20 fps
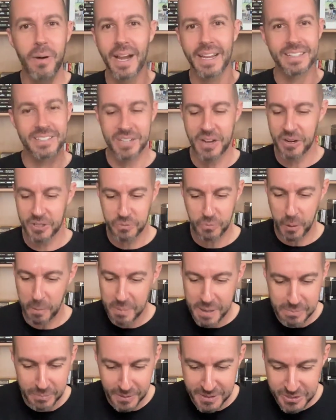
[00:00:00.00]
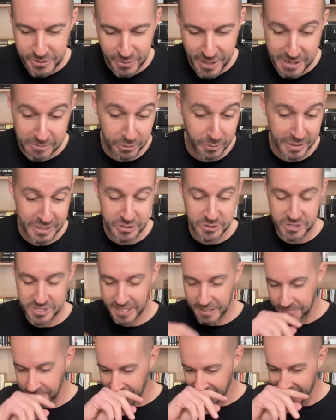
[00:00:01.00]
I can talk to more people this way. Real
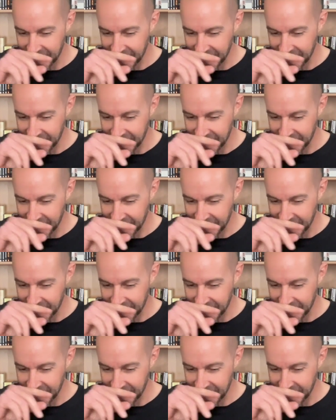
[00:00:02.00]
interesting.